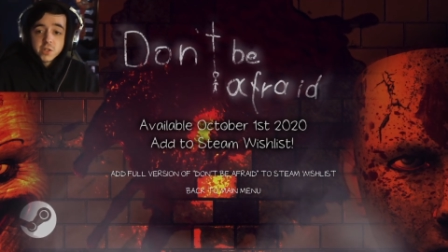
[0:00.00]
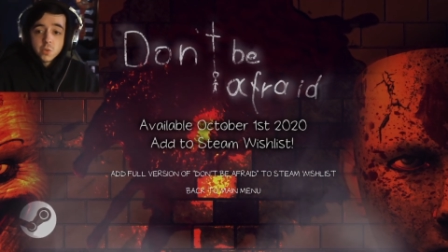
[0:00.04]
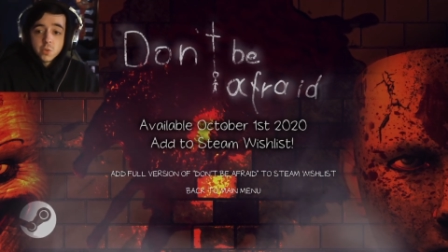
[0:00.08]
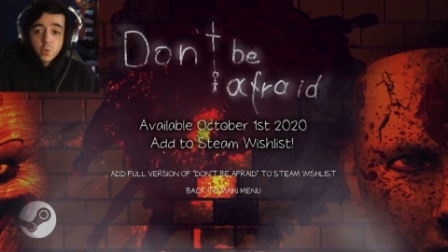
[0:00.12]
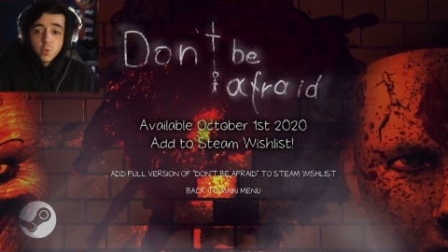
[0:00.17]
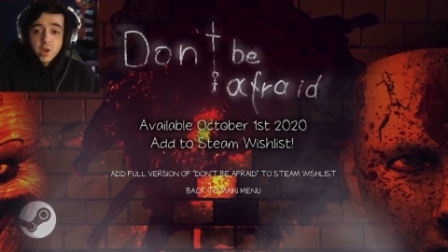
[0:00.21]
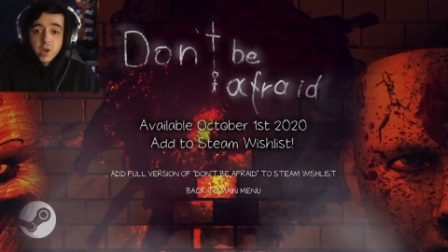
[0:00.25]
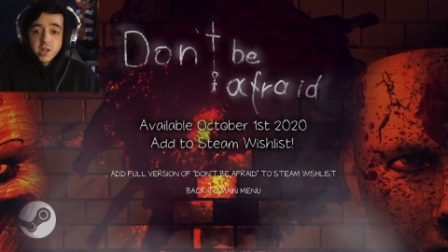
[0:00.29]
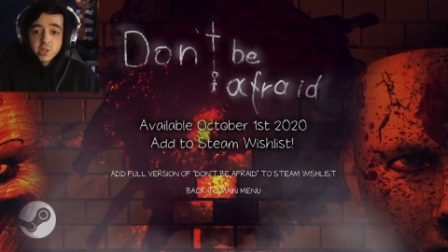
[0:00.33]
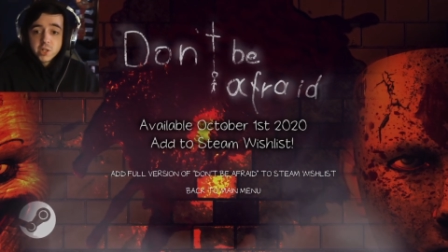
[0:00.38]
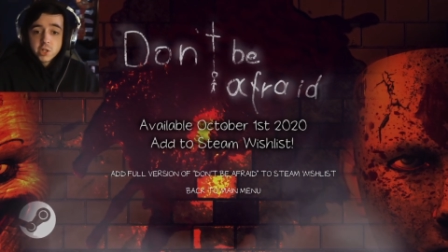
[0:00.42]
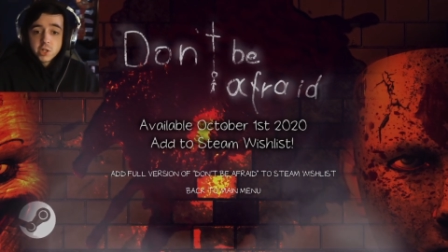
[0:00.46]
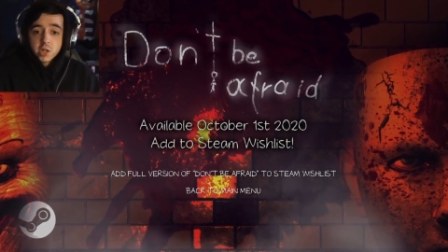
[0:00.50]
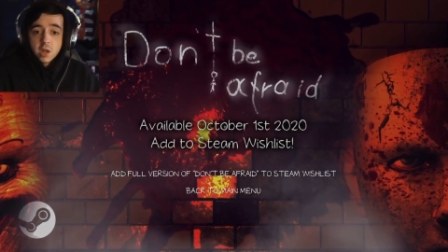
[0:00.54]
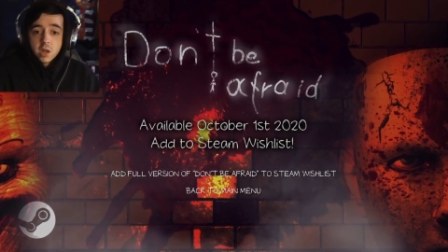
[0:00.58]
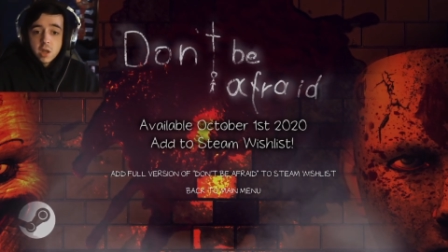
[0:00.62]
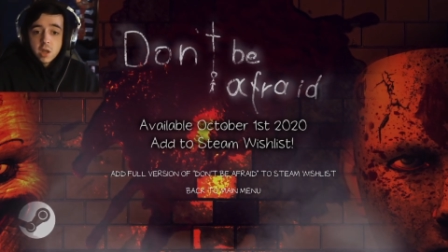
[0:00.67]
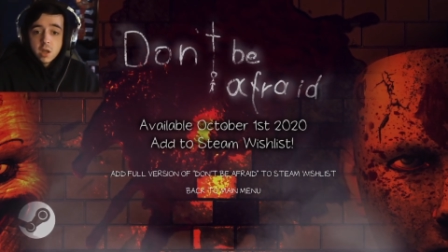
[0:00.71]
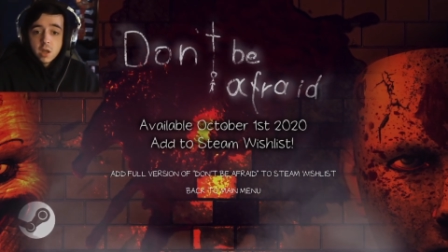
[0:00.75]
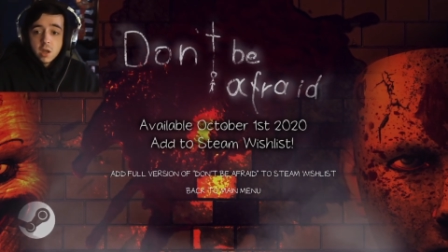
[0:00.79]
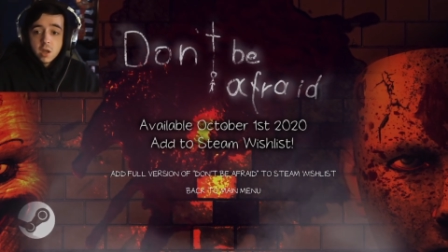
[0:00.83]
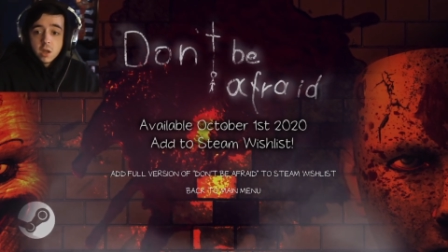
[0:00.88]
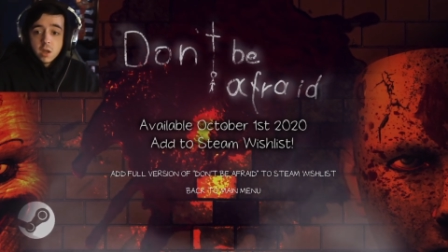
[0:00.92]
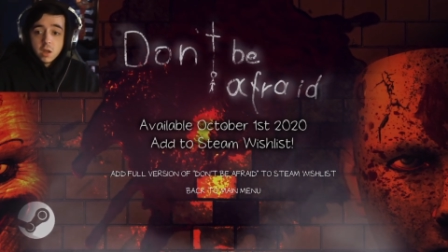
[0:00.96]
which
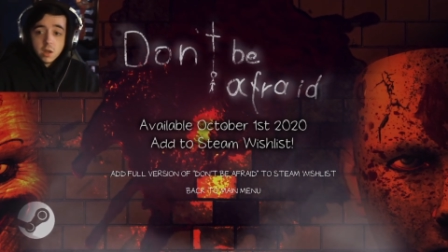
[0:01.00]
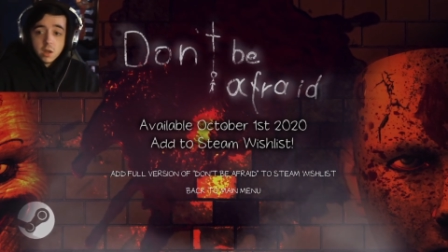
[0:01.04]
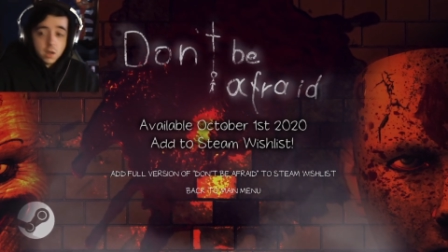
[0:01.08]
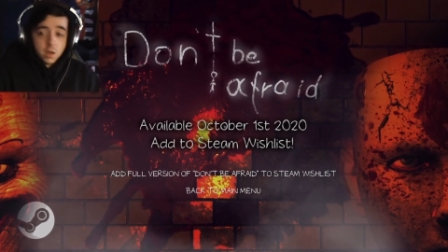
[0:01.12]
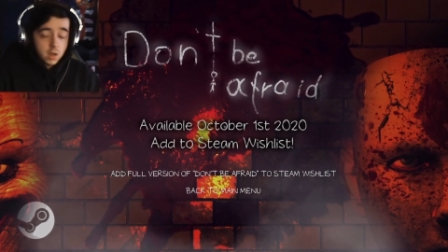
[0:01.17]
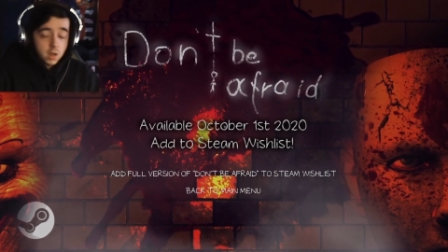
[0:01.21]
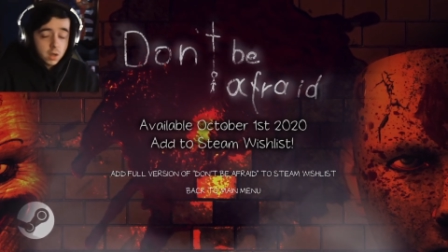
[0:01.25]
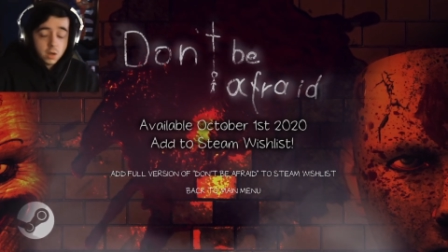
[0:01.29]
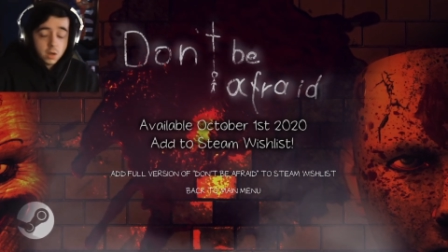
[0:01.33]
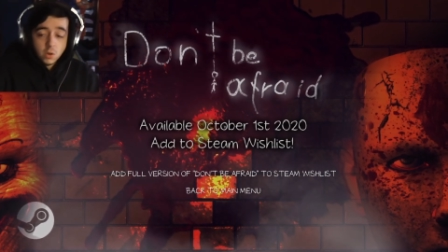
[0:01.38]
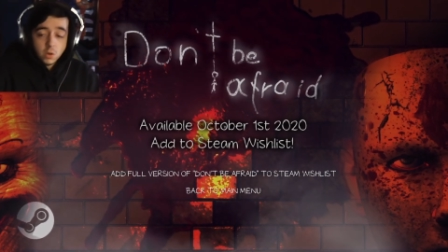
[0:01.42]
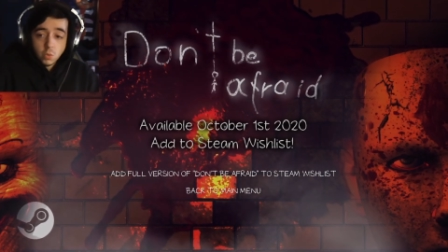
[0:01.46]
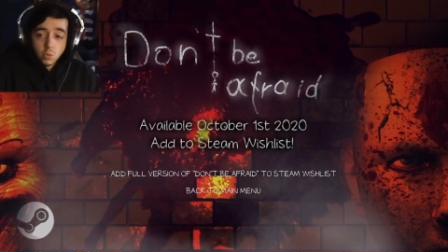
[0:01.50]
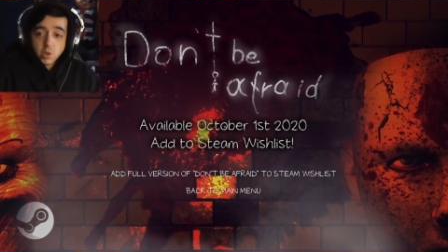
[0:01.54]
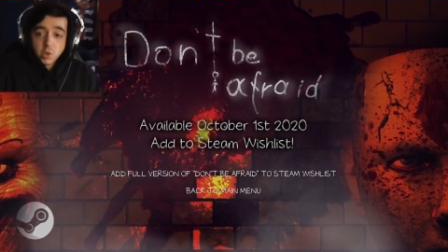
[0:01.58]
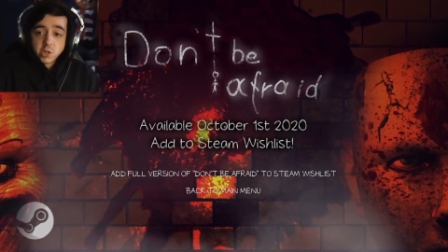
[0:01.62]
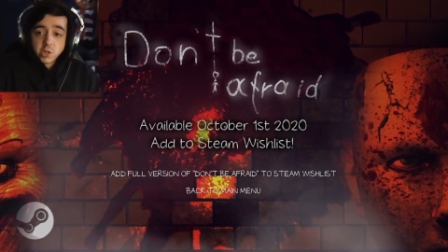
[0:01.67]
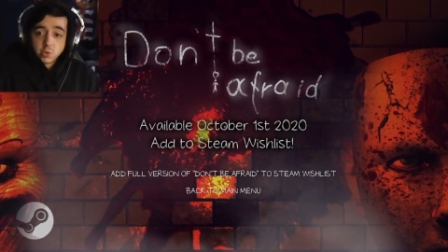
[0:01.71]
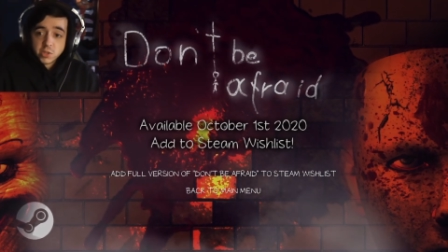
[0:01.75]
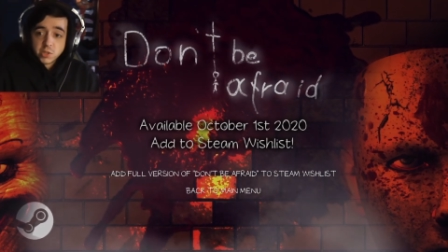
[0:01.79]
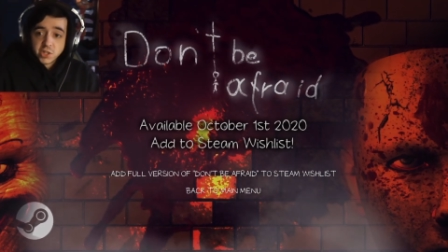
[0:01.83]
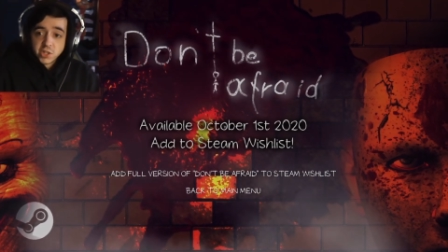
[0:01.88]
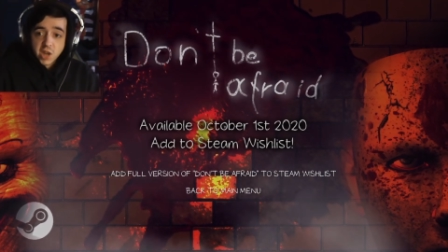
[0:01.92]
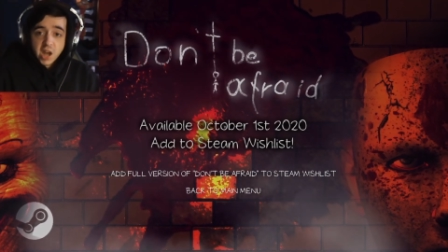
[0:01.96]
which
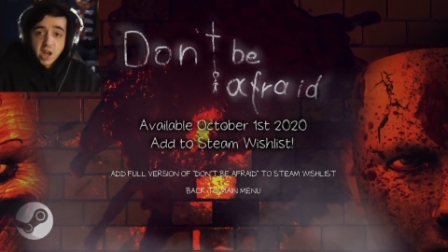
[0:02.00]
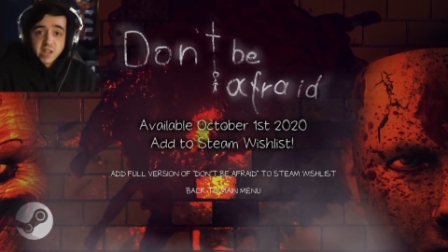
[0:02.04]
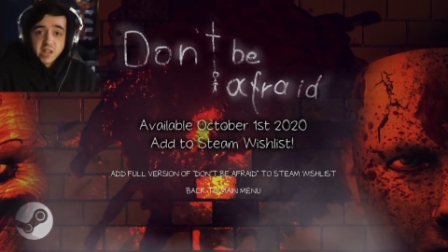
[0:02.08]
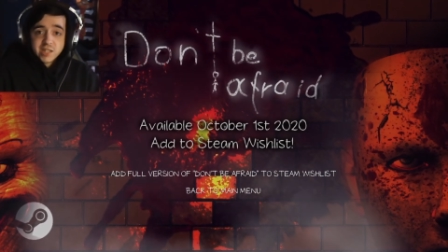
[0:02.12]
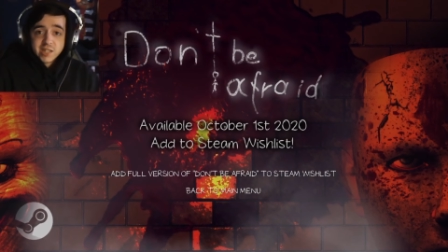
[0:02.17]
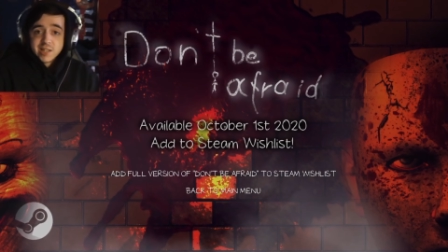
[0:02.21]
was nice.